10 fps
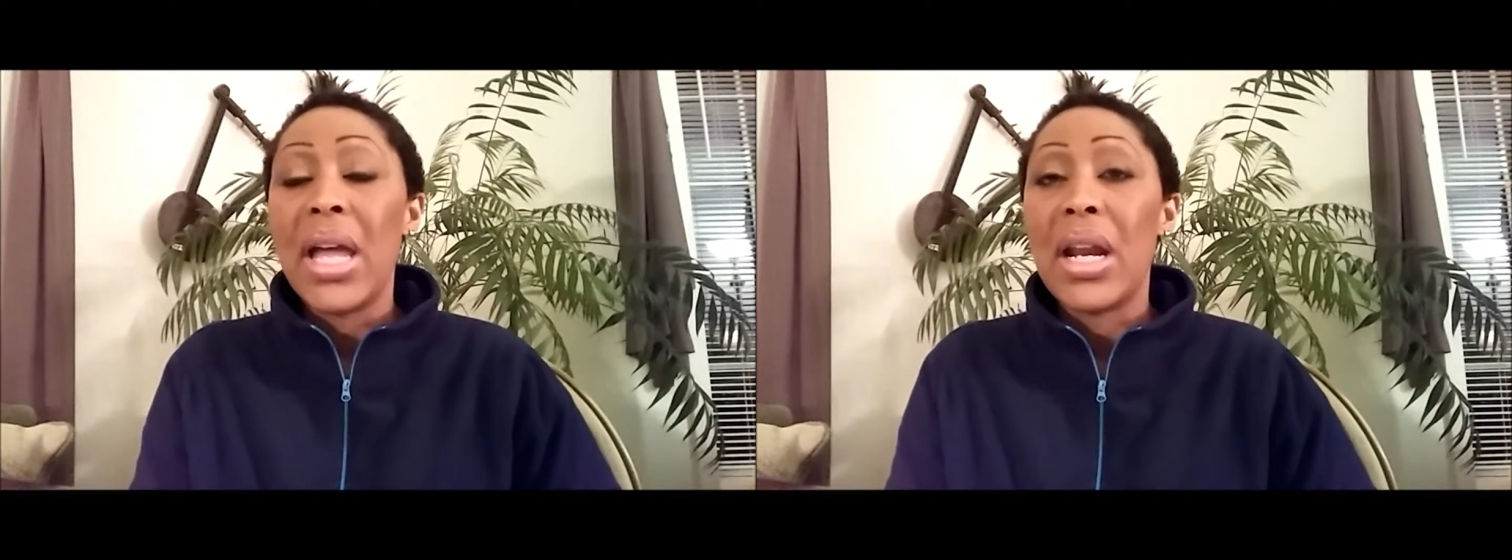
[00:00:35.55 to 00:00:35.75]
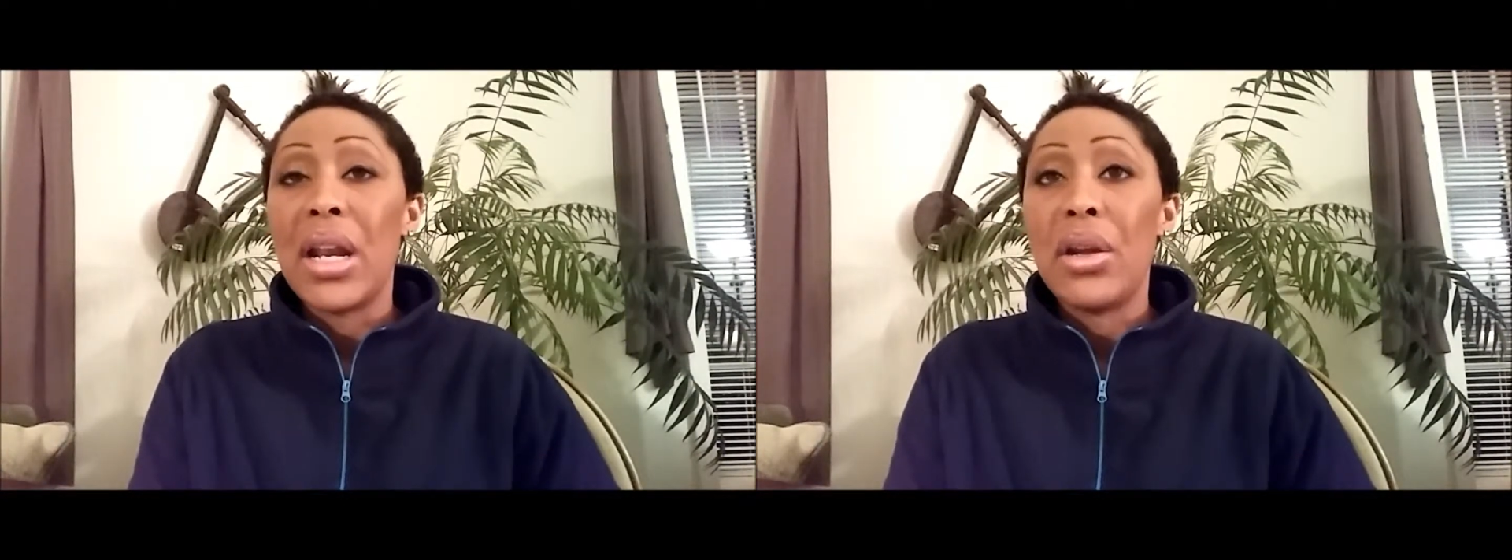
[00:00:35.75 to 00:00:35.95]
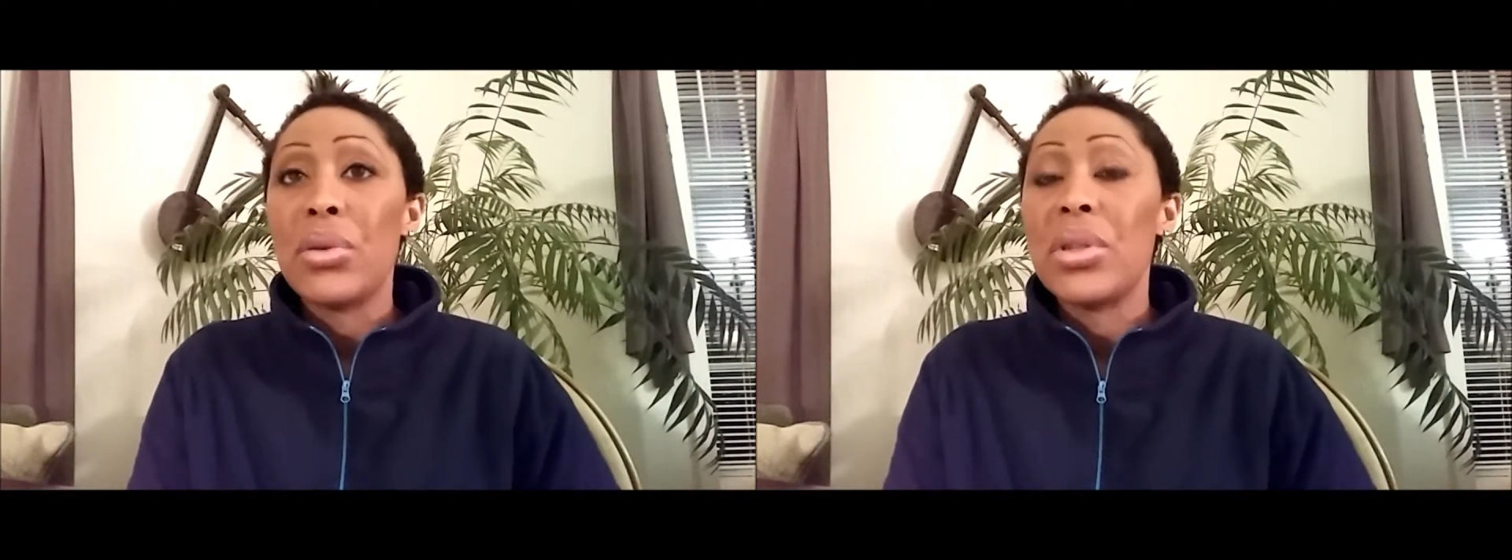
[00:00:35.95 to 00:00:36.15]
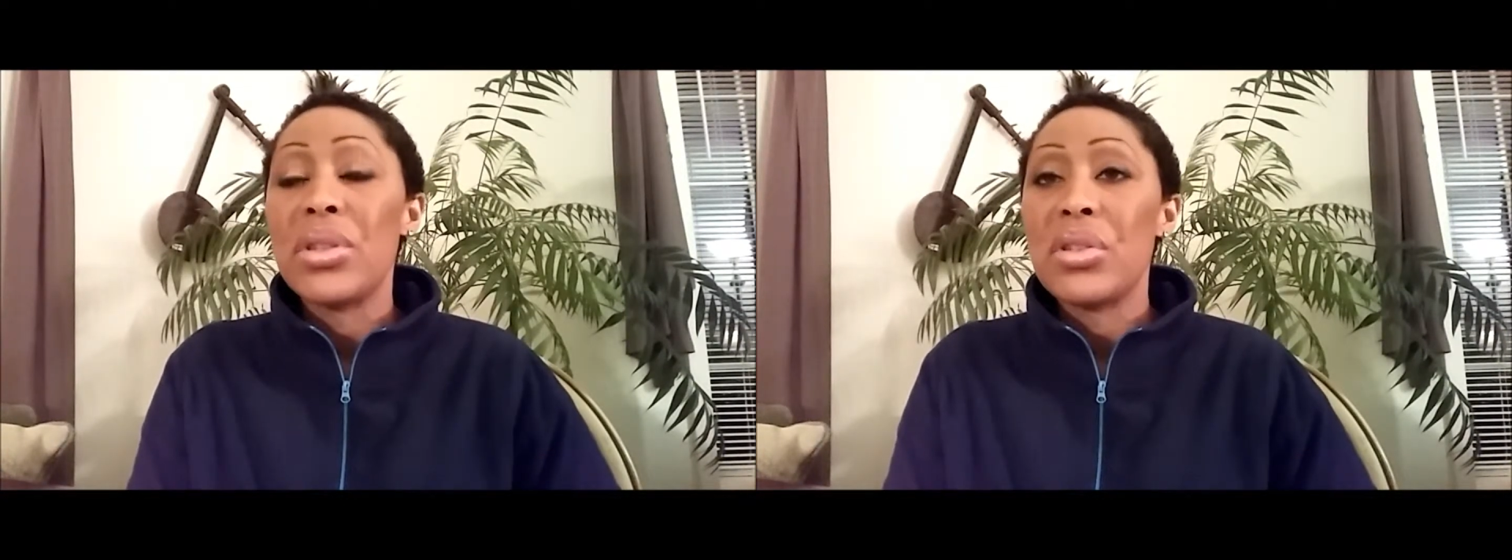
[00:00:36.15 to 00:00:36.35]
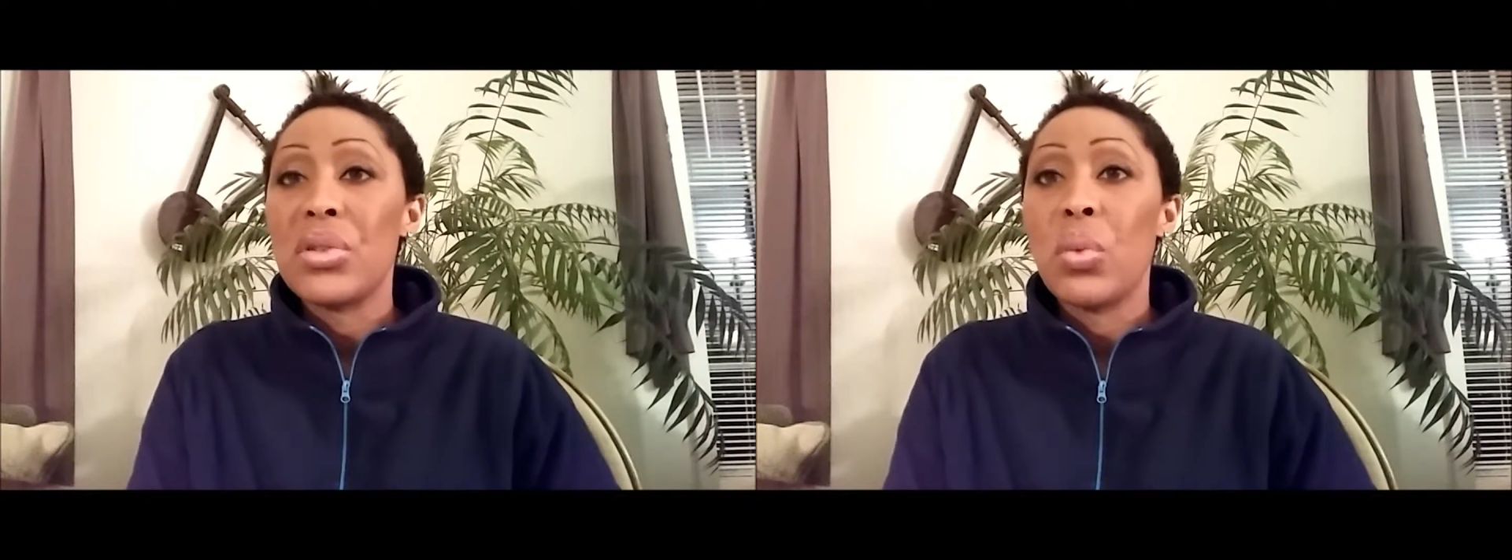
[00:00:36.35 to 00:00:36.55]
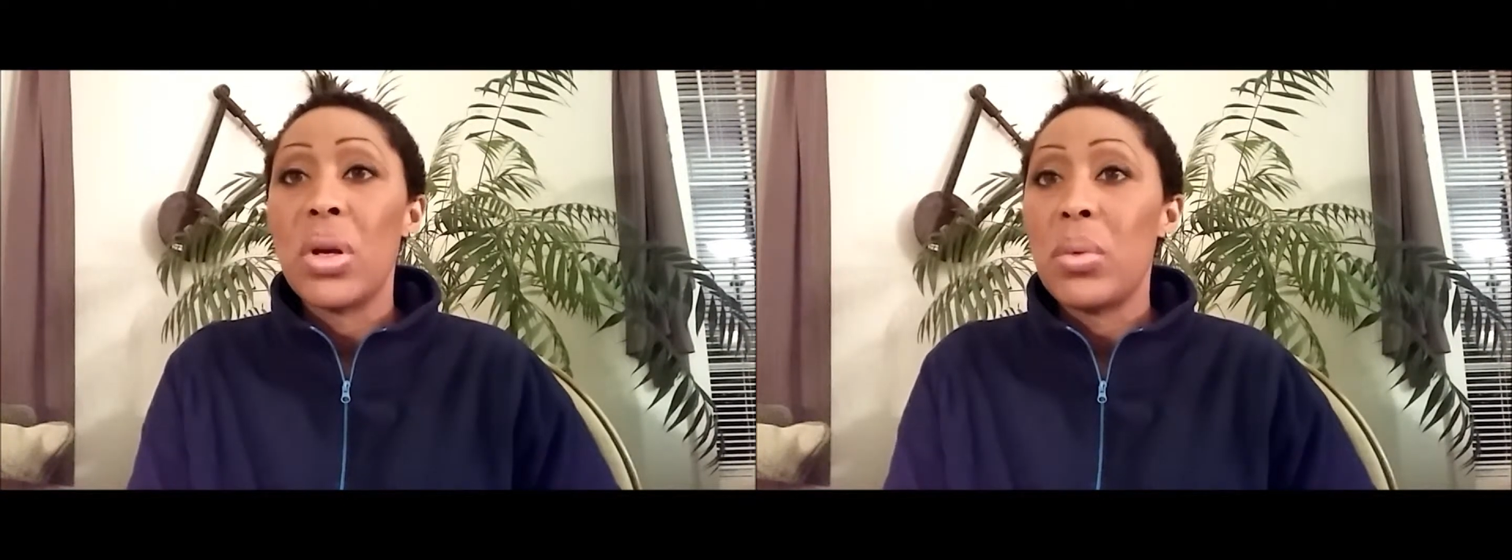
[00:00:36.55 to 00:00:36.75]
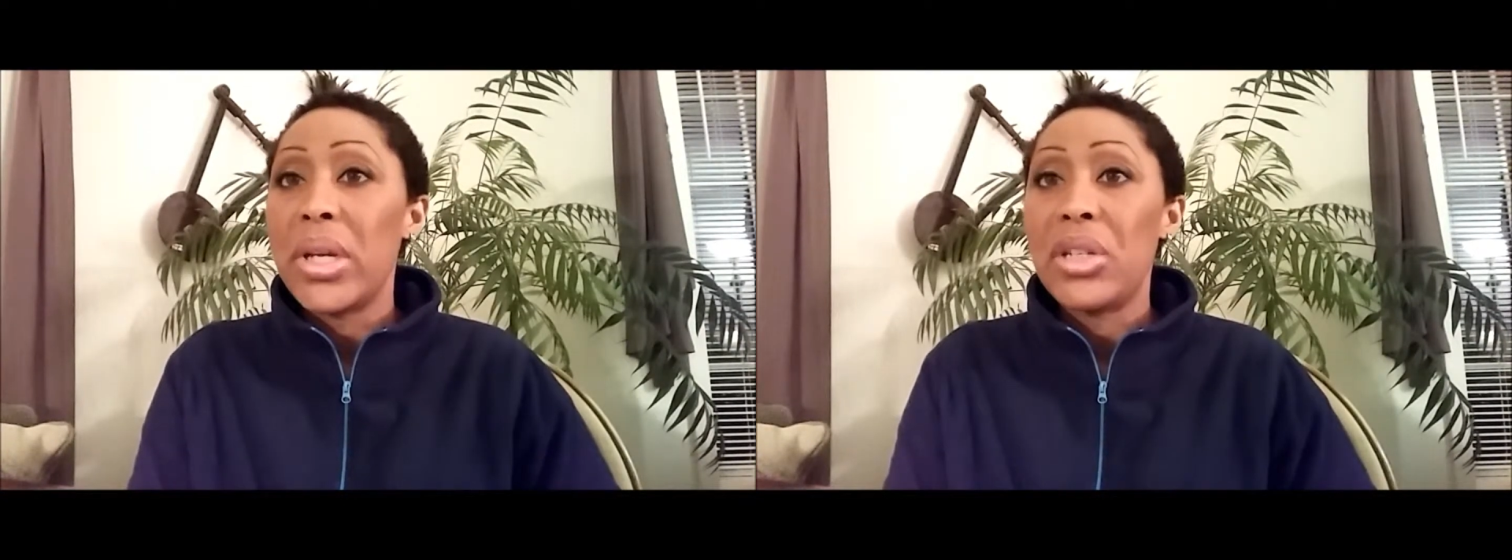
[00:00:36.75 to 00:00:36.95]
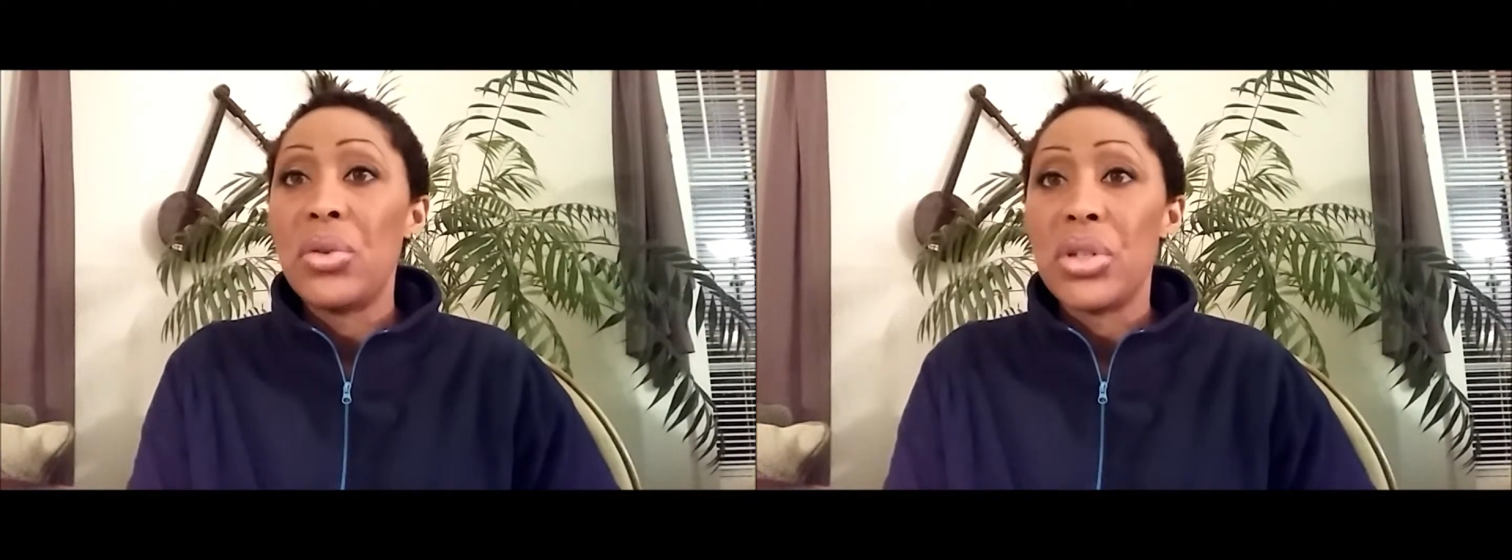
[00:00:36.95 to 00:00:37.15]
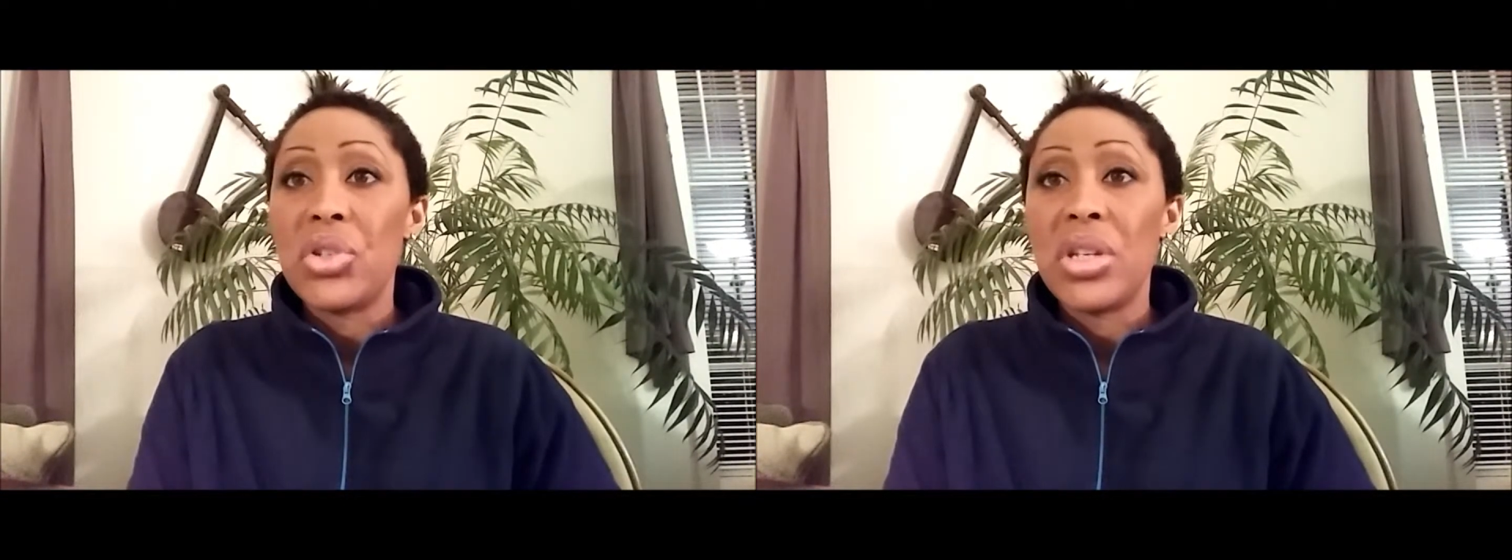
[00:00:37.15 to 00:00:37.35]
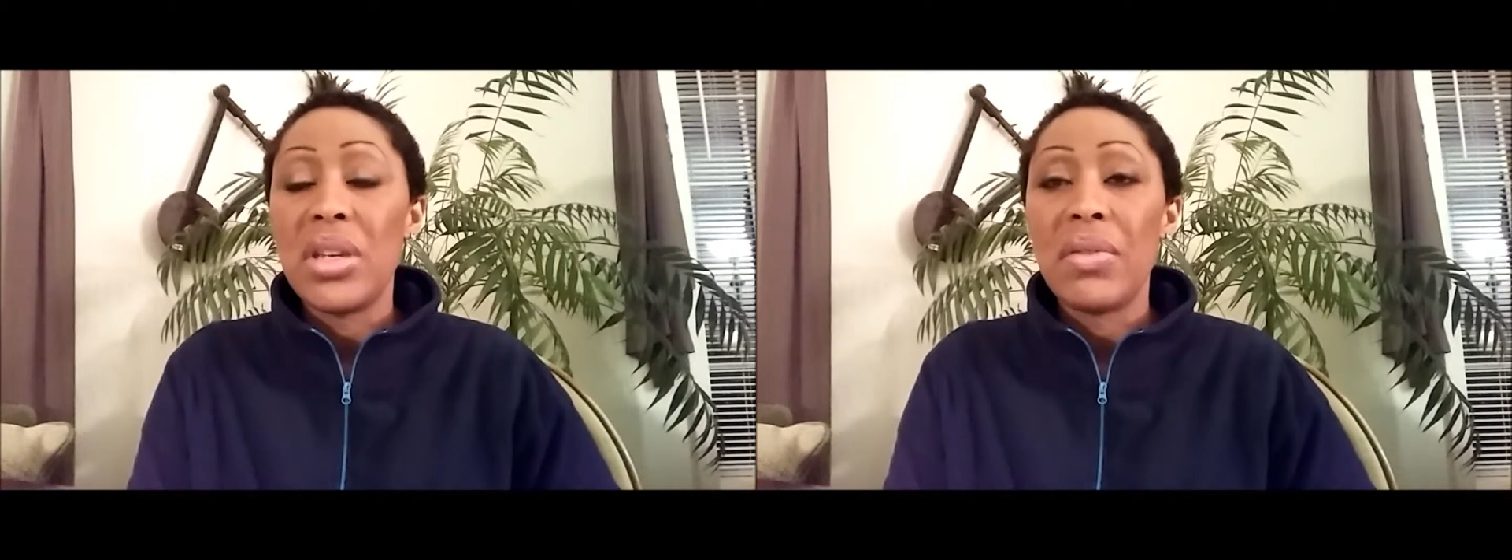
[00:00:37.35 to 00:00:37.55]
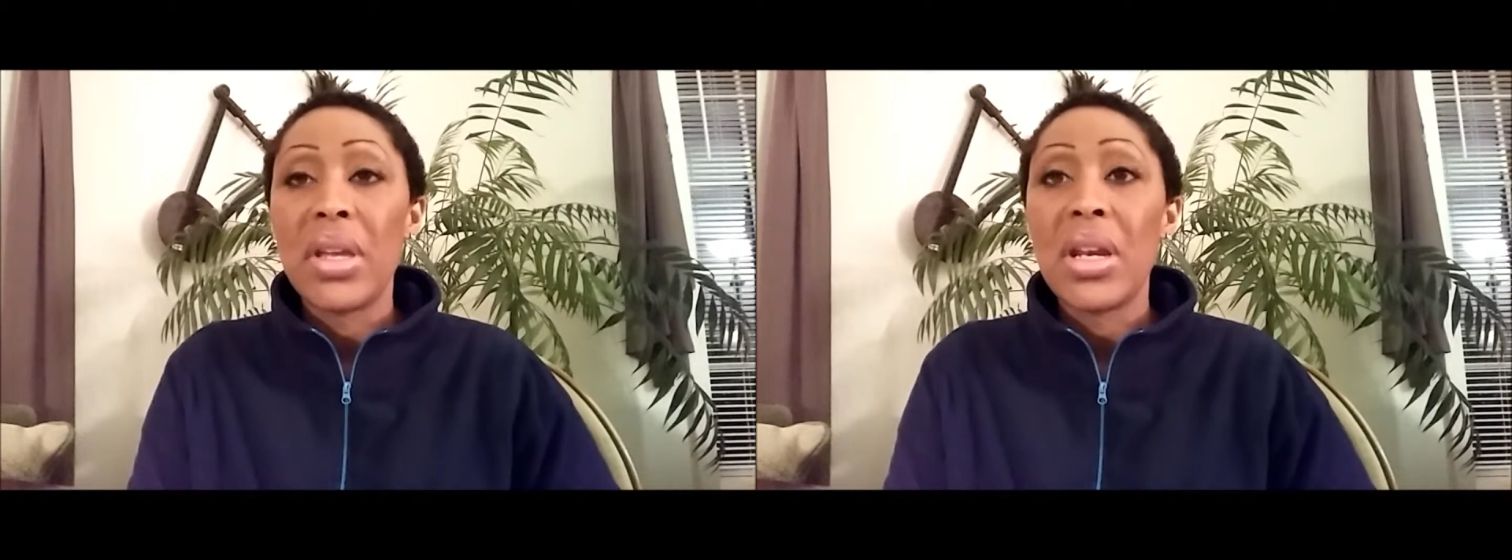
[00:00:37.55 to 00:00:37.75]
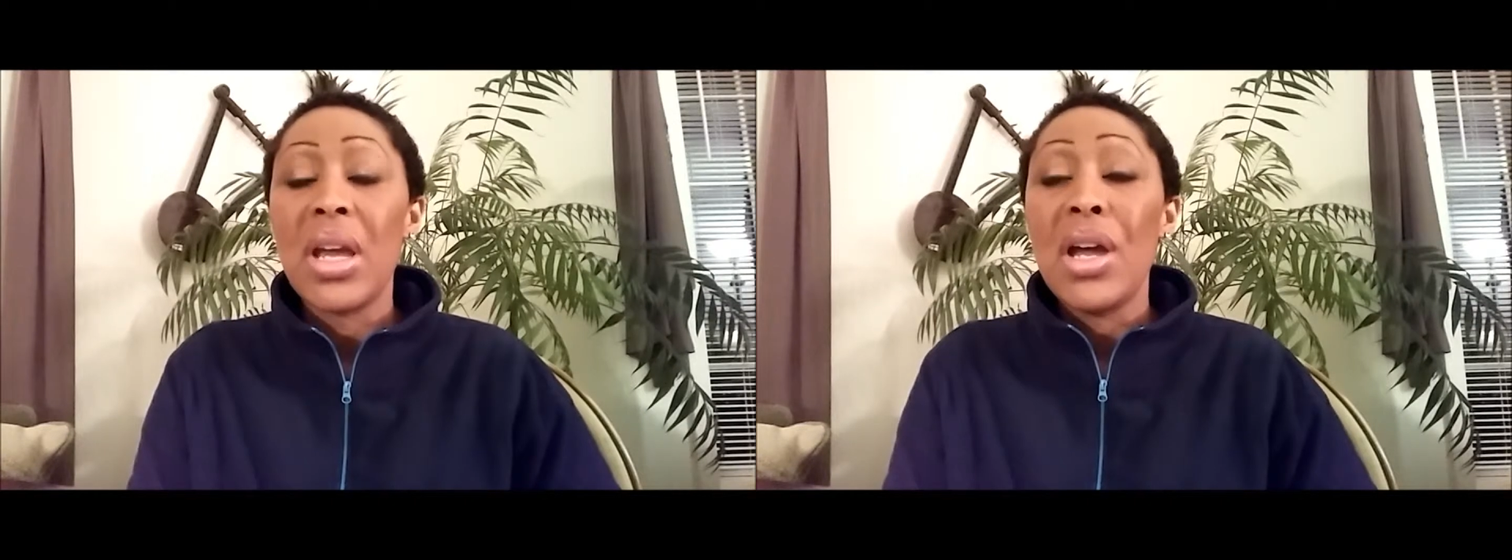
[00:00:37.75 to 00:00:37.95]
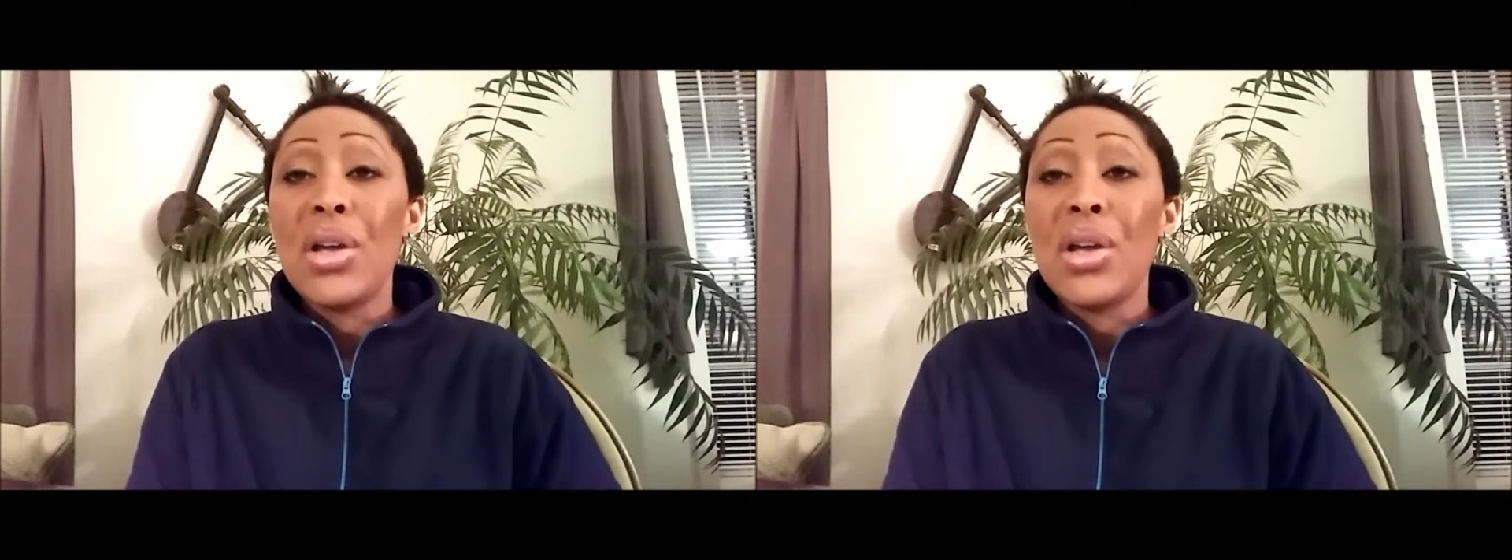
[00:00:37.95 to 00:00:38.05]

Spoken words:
and I know that this is one way to achieve it.